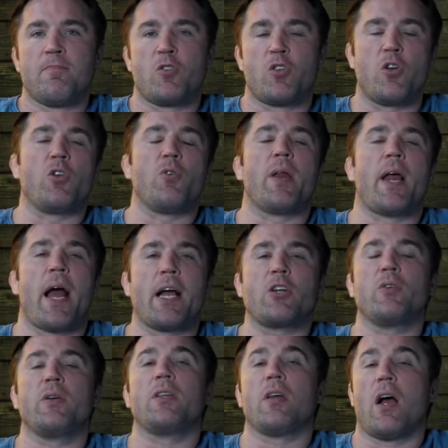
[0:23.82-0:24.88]
So you would
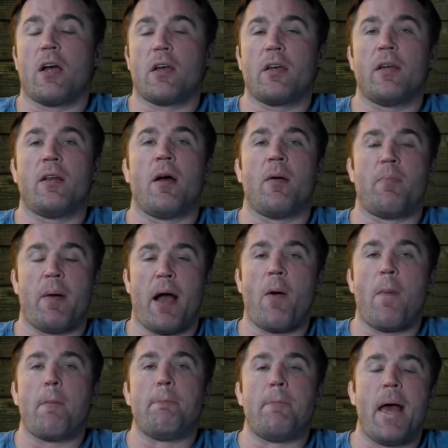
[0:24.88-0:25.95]
actually talk it
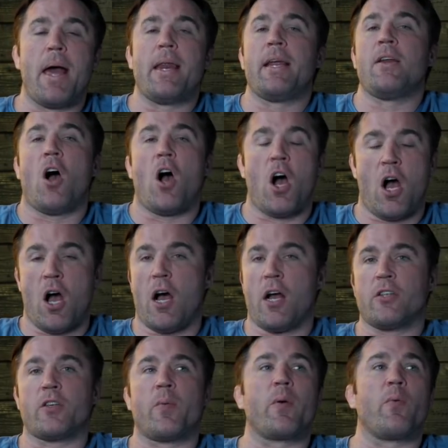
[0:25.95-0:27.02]
about betting
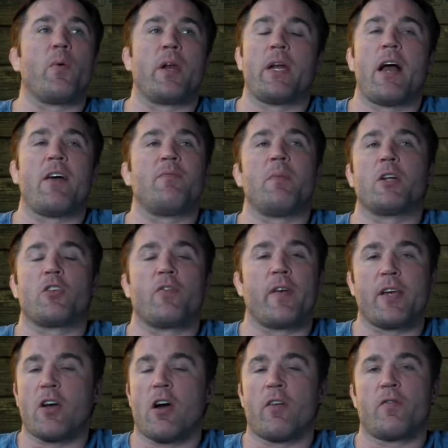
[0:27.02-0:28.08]
odds, and we wouldn't have much of
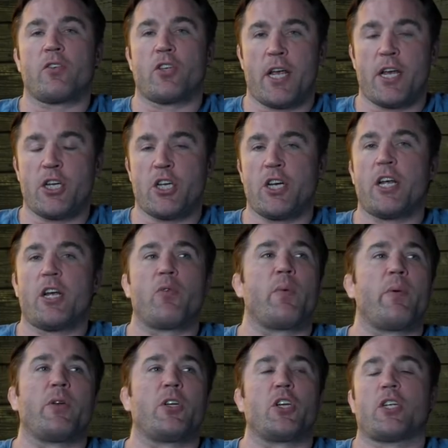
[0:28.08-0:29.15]
a conversation here.
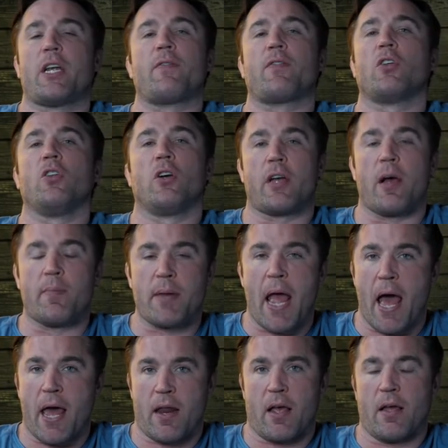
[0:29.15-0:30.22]
We would just have to look up
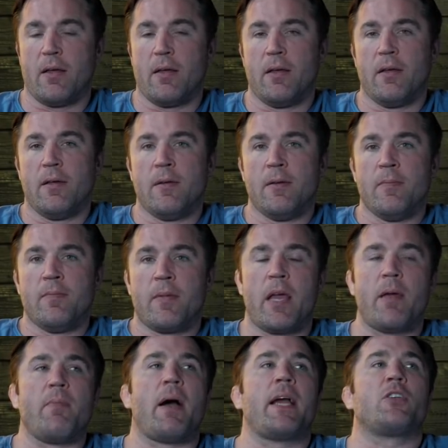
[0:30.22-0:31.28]
data.
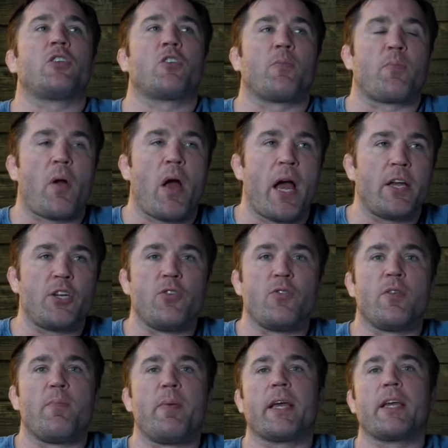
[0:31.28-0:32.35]
It might surprise
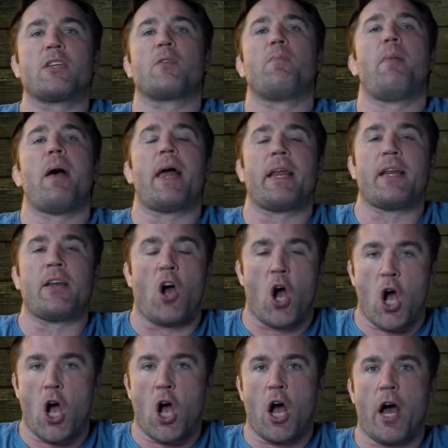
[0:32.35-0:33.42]
you, the biggest betting
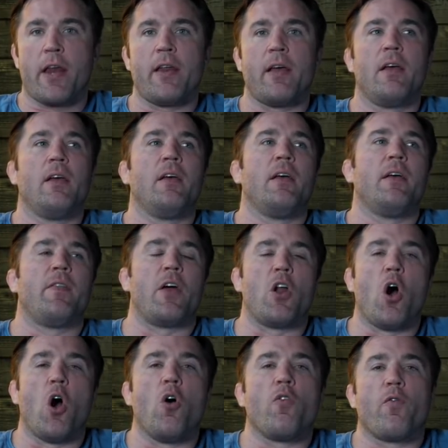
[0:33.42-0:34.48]
odd
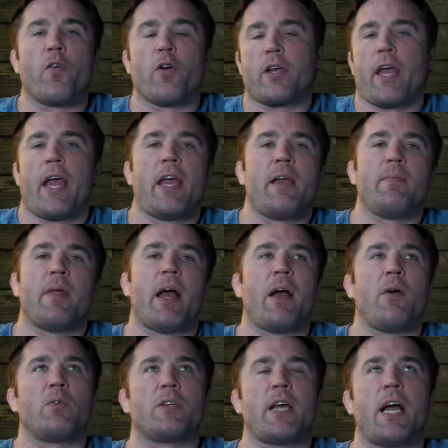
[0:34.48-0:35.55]
that overcame
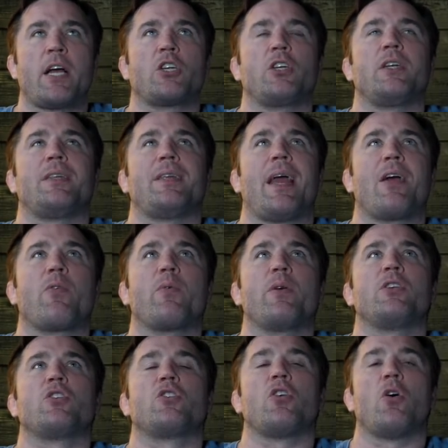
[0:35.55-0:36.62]
that was actually
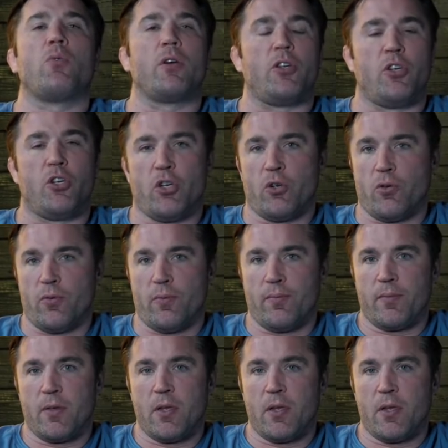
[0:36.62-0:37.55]
Terry Sokaju.